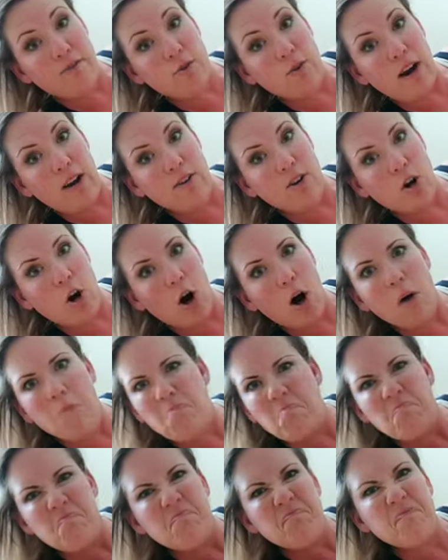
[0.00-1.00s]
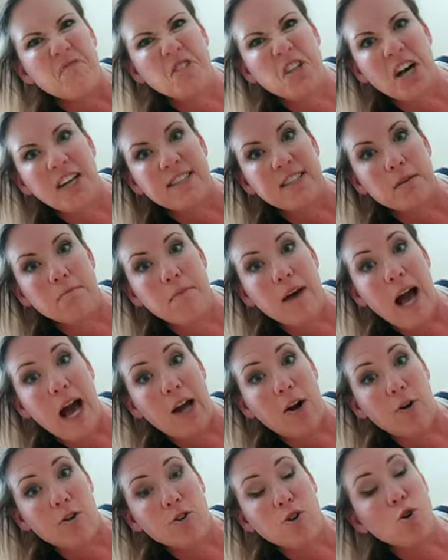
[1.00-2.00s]
the ground at all, doesn't
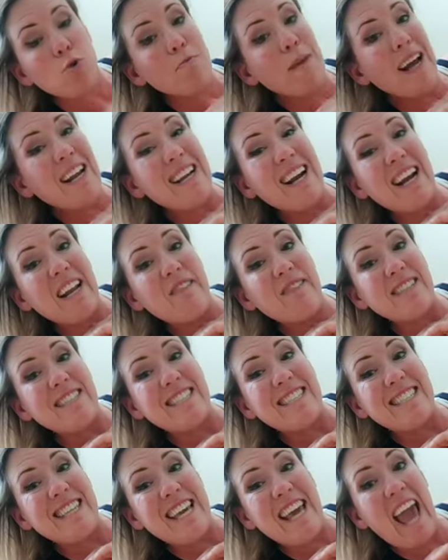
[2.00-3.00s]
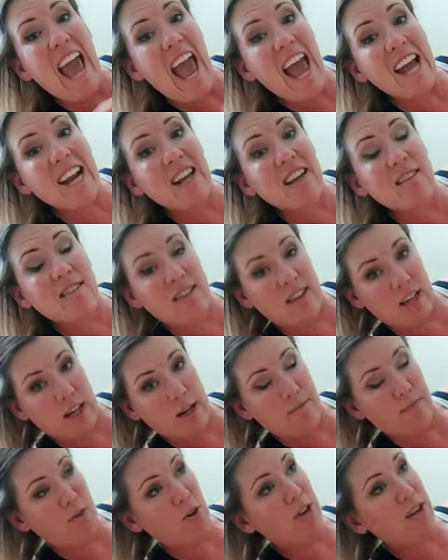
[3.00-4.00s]
matter. You might not even see anything.
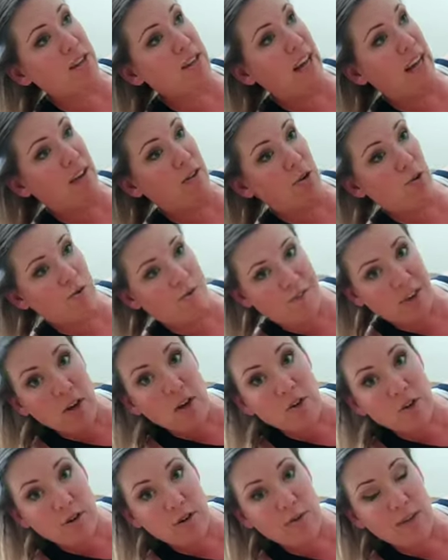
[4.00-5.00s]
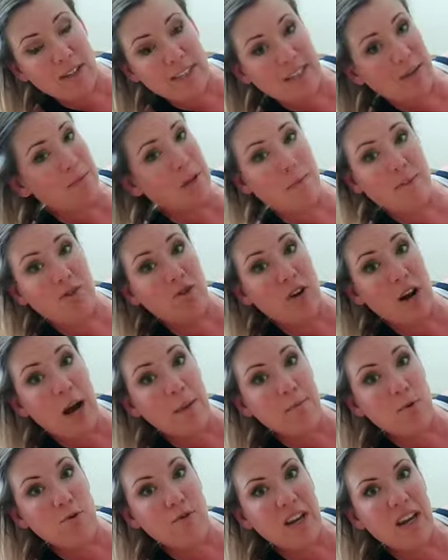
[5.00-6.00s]
You can, like, you feel you're doing something, but you're
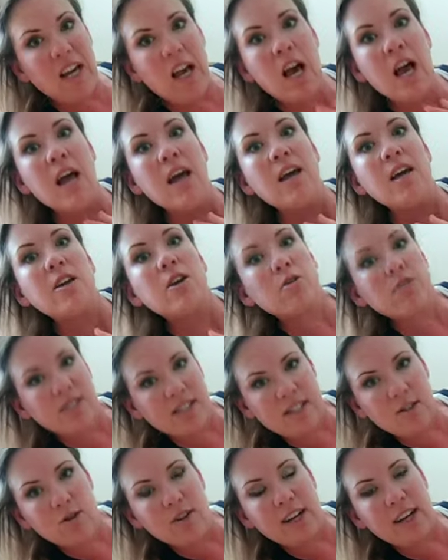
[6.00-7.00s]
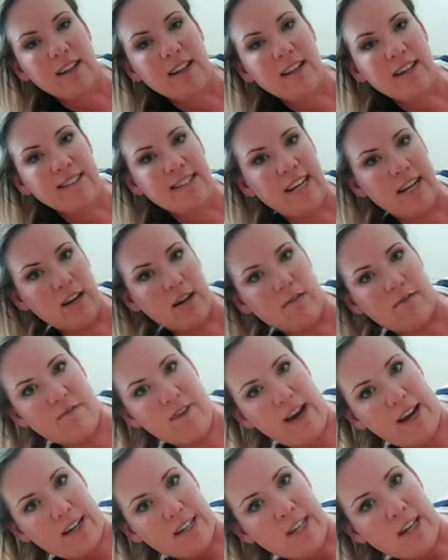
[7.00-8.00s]
not moving, you're still getting the intended
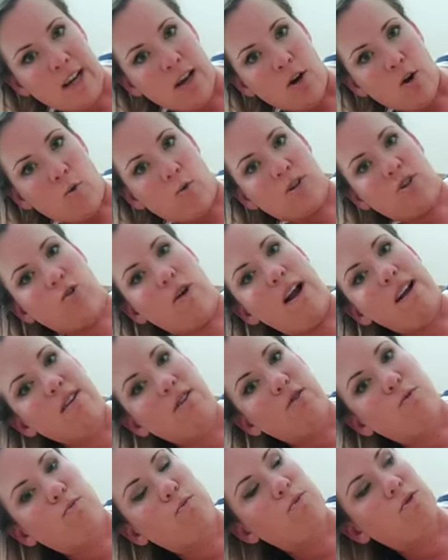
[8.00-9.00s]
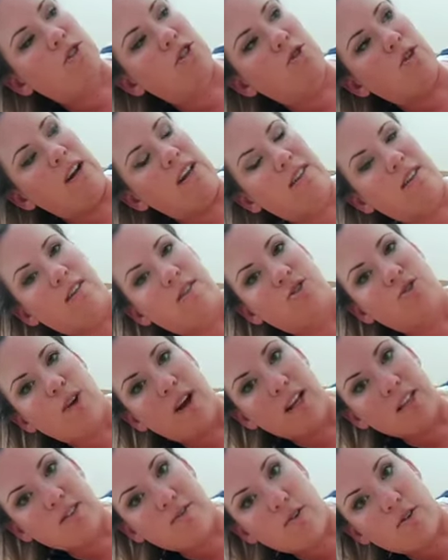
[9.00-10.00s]
effect. We're trying to strengthen the
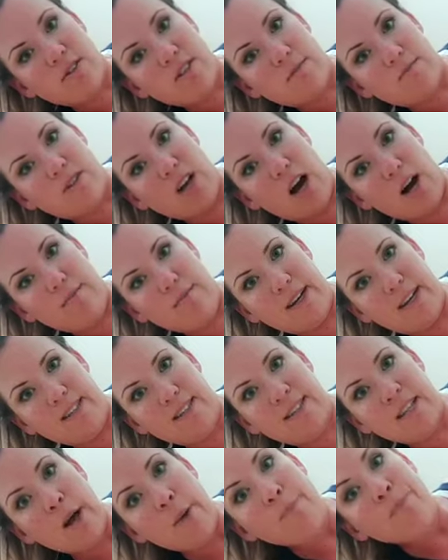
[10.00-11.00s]
transverse abdominis